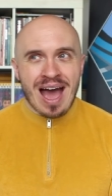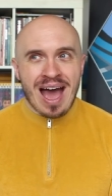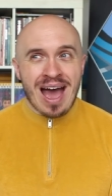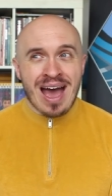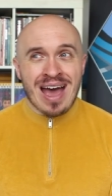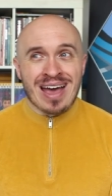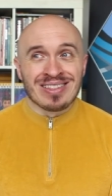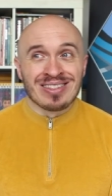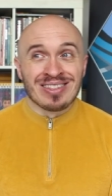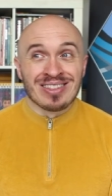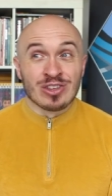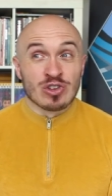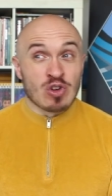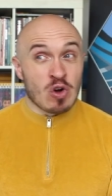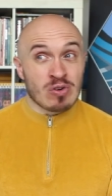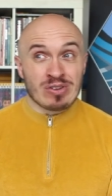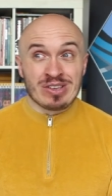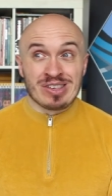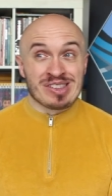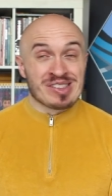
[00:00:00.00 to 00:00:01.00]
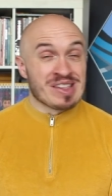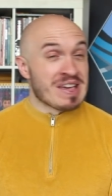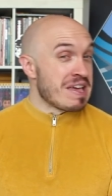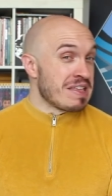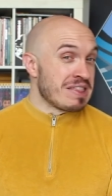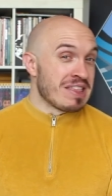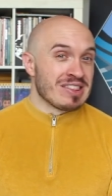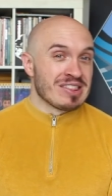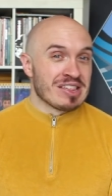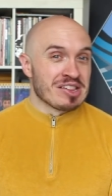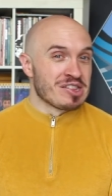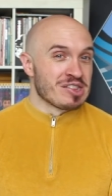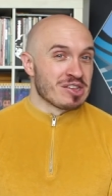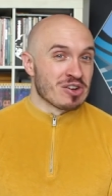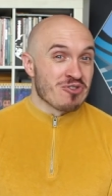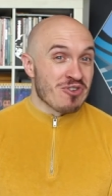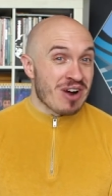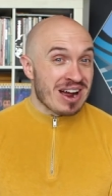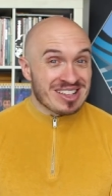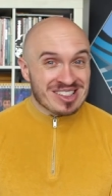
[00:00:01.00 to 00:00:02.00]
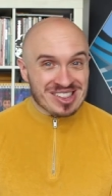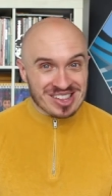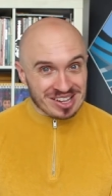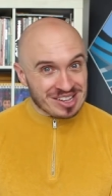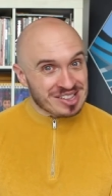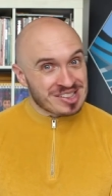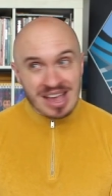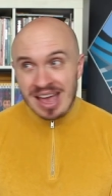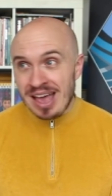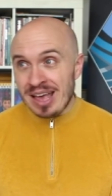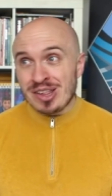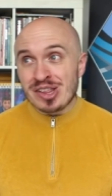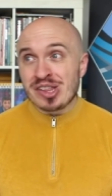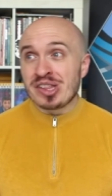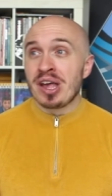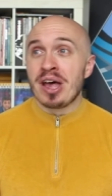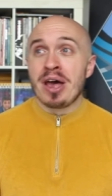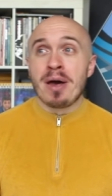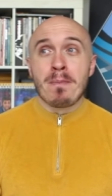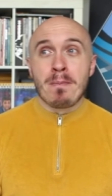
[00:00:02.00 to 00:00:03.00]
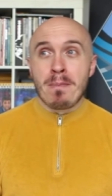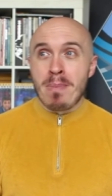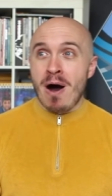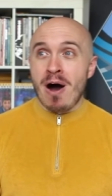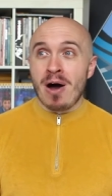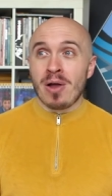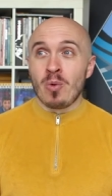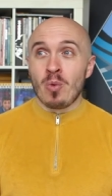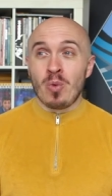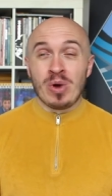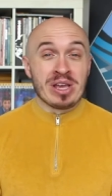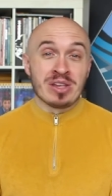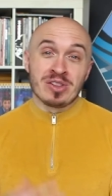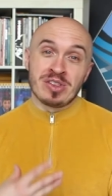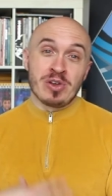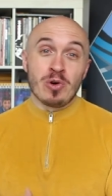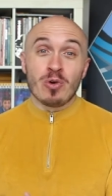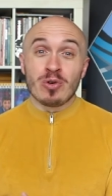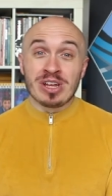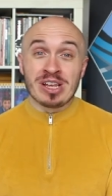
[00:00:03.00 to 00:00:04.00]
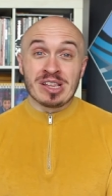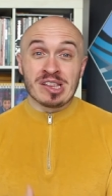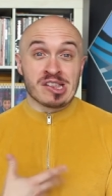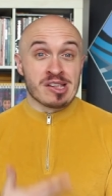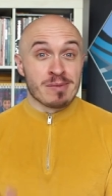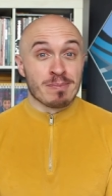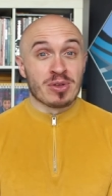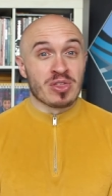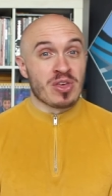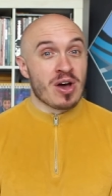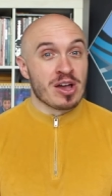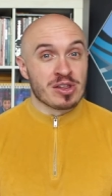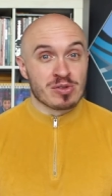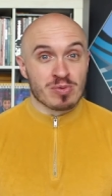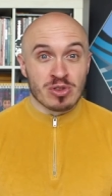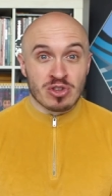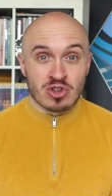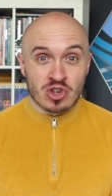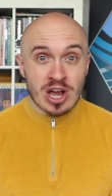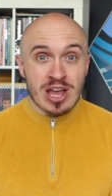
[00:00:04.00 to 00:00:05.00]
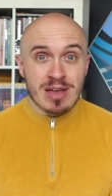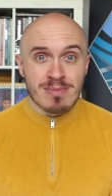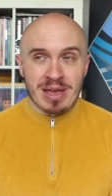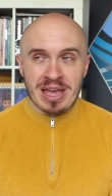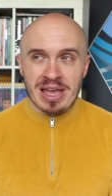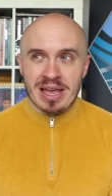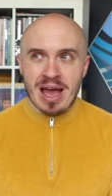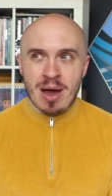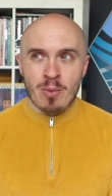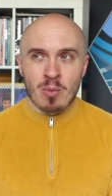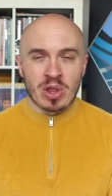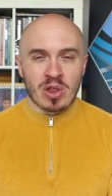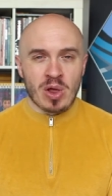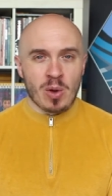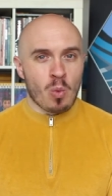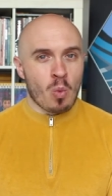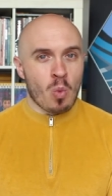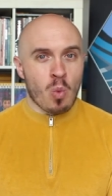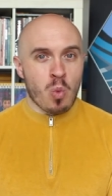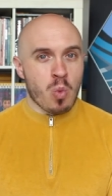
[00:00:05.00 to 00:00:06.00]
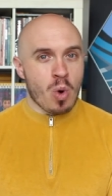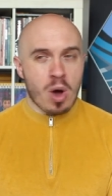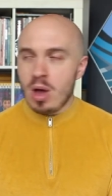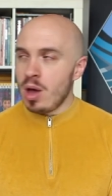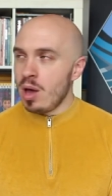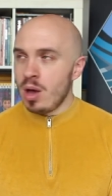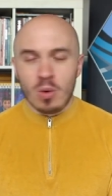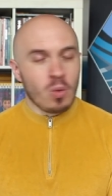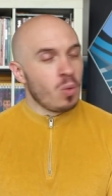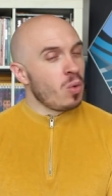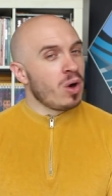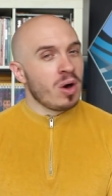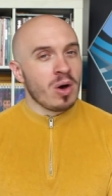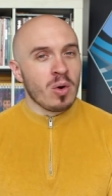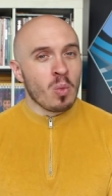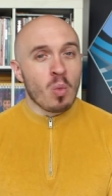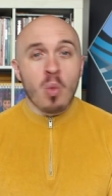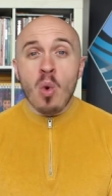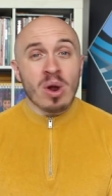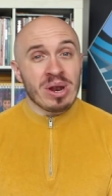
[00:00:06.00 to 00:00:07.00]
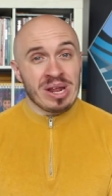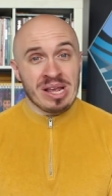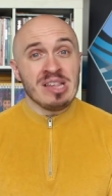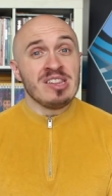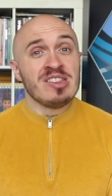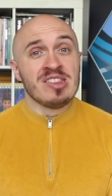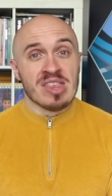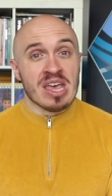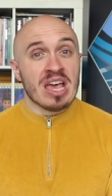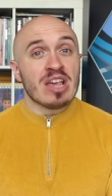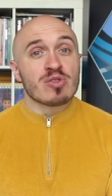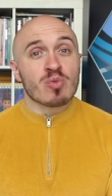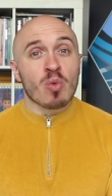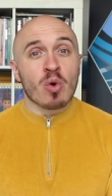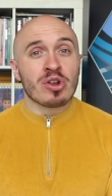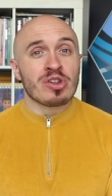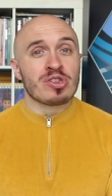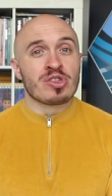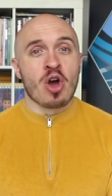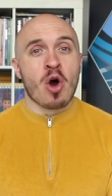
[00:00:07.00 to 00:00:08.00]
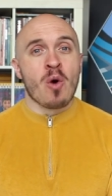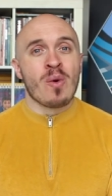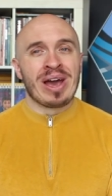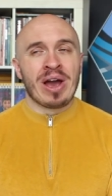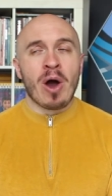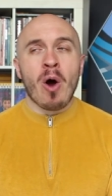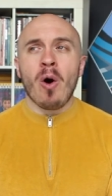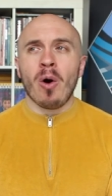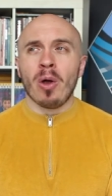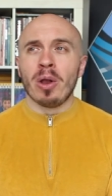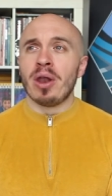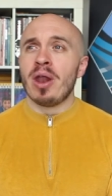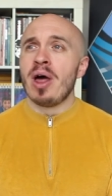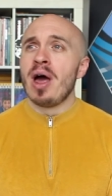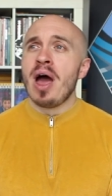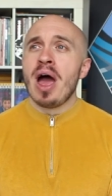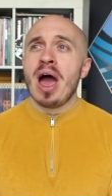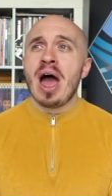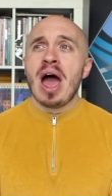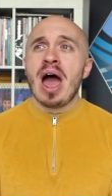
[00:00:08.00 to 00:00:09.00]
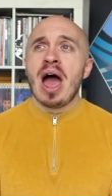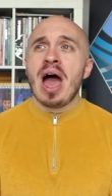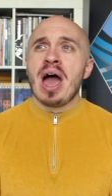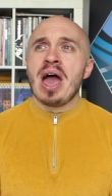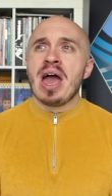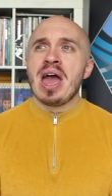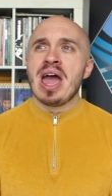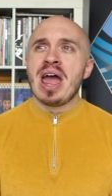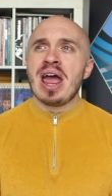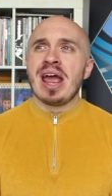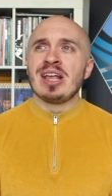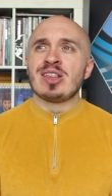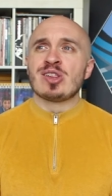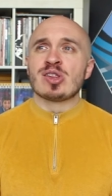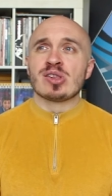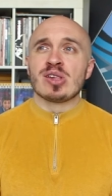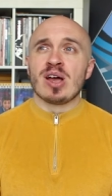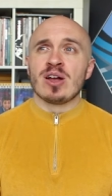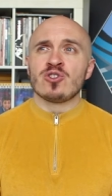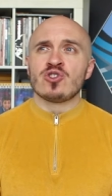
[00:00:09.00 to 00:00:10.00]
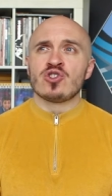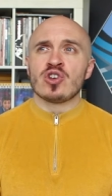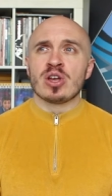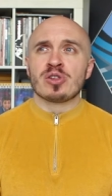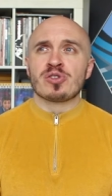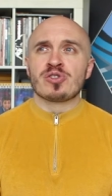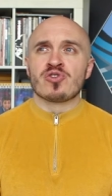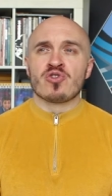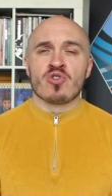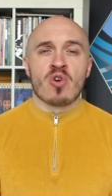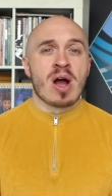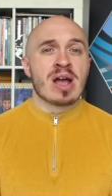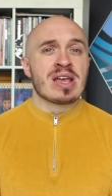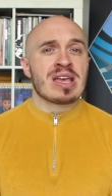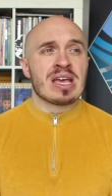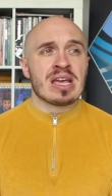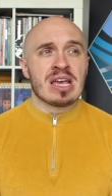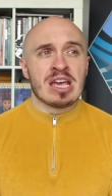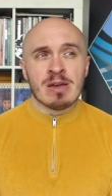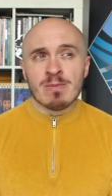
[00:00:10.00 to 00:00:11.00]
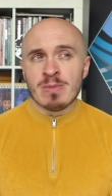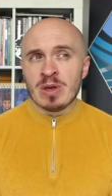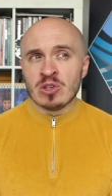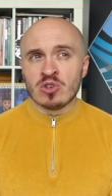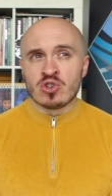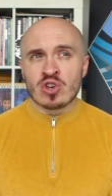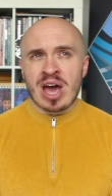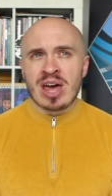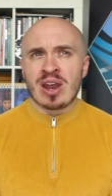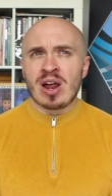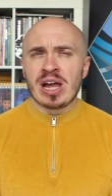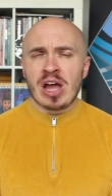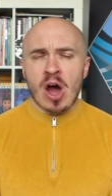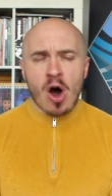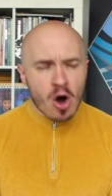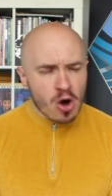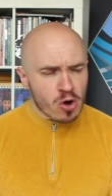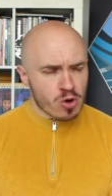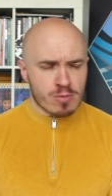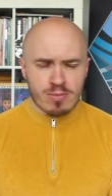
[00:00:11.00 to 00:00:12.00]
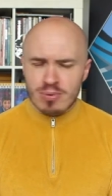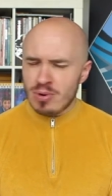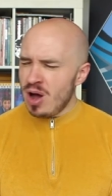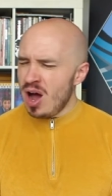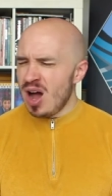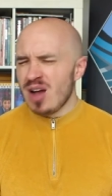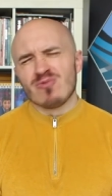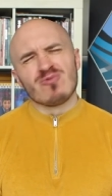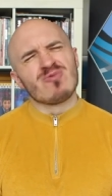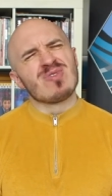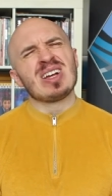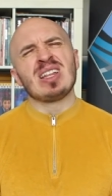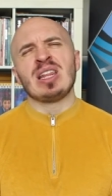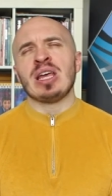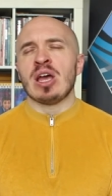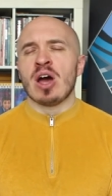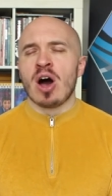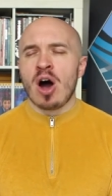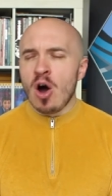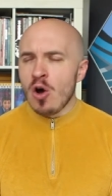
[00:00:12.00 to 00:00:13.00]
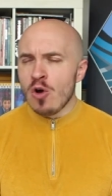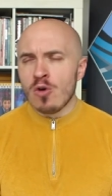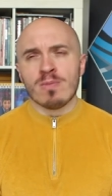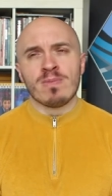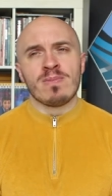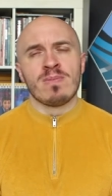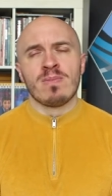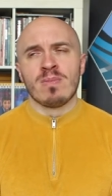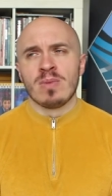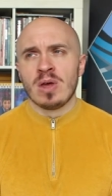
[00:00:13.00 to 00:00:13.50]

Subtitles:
And the Doctor saying that this is a great success, but we as the audience sympathise with Jamie, and we're like, what is this? What is going on? It's such a striking image, and I hope, I really hope,